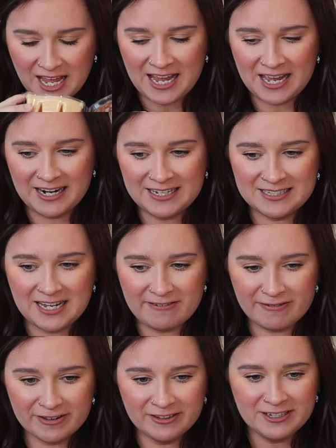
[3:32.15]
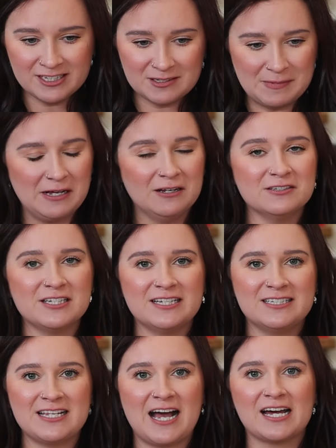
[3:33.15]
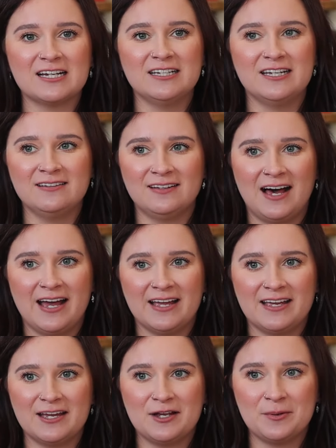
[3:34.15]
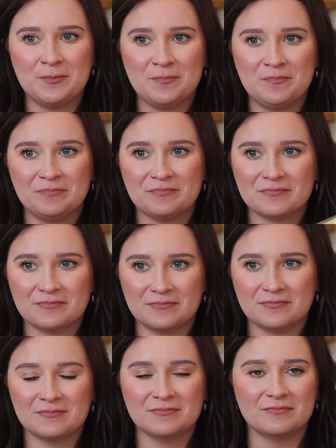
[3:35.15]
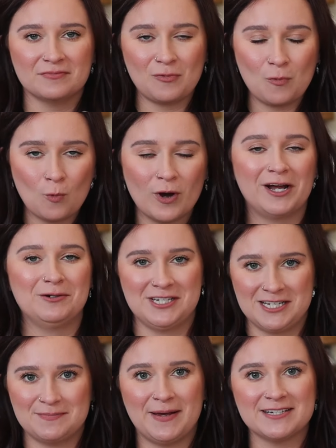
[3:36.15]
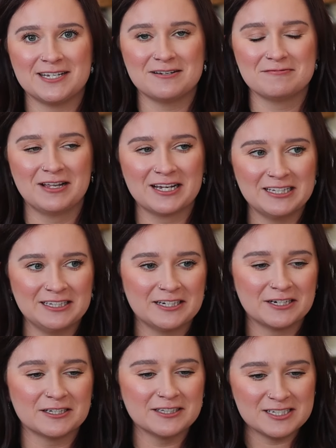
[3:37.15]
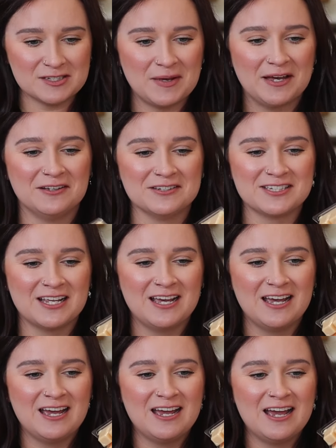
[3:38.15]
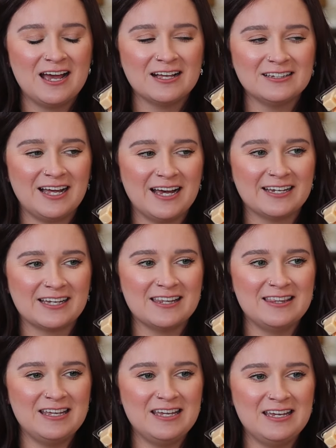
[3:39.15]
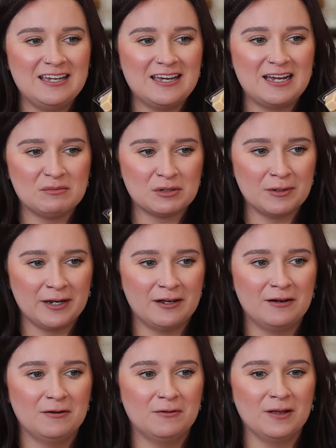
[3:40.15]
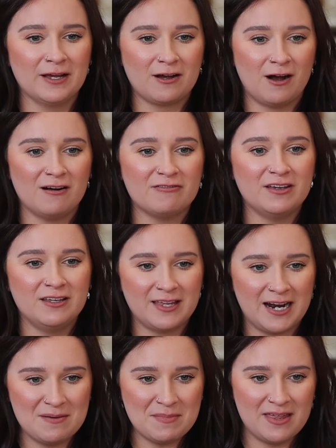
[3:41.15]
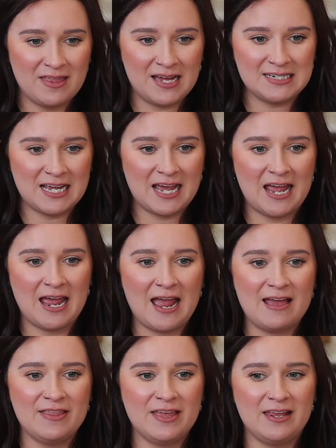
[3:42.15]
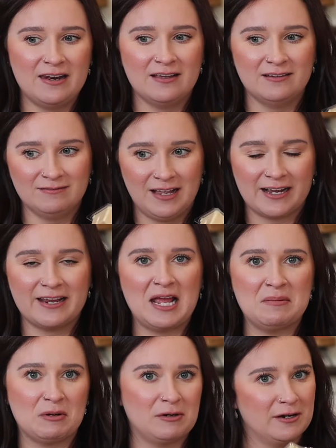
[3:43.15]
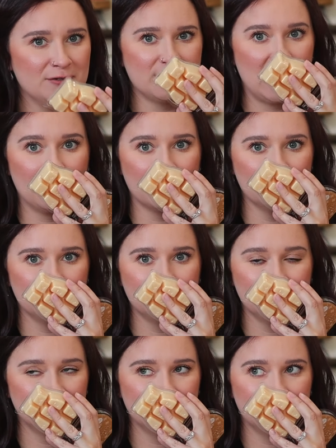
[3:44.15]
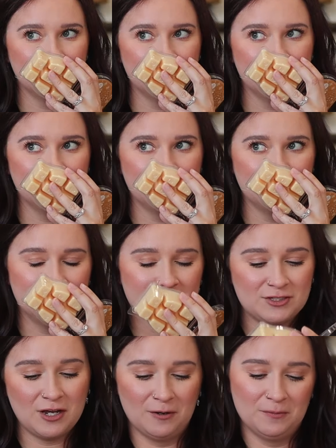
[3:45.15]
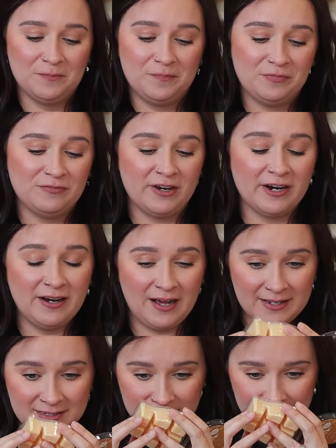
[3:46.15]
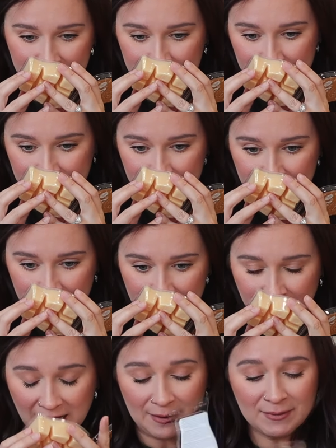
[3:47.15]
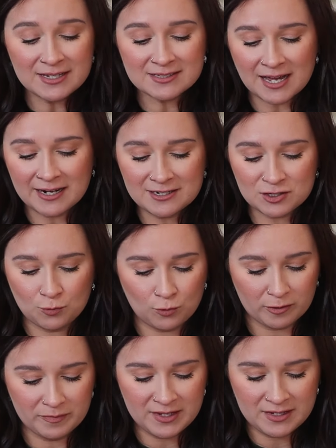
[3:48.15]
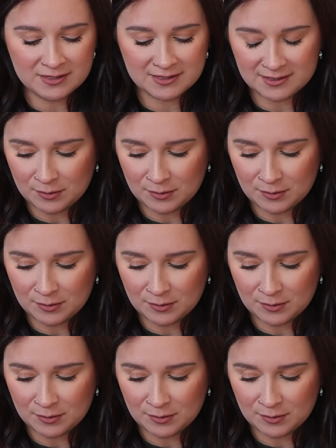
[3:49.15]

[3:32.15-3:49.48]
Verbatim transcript: And it definitely smells exactly like what I was expecting. Like it literally smells like the amaretto like coffee that I made that day and then like an amaretto sour. So, very nice. I'm excited to warm this.